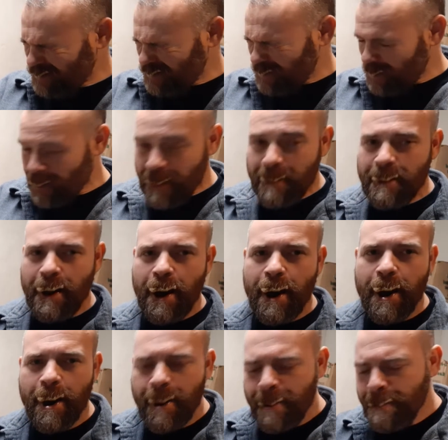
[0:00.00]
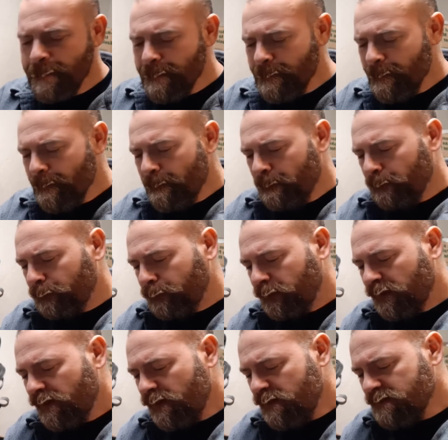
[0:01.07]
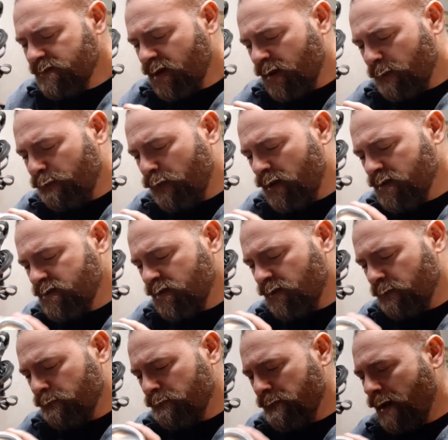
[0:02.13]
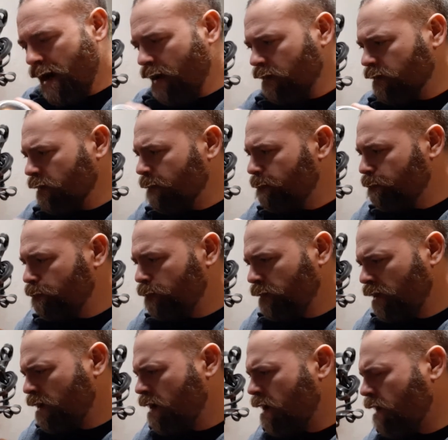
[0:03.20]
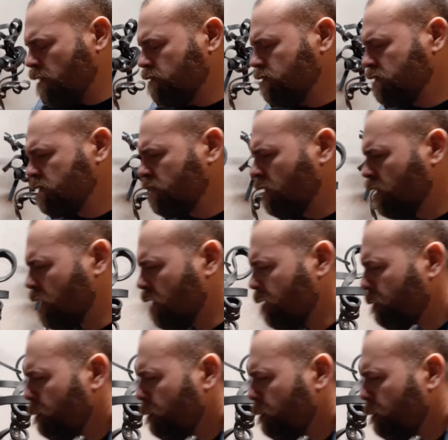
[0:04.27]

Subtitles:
Oh yeah. It's like a punch in the mouth. Oh, so good.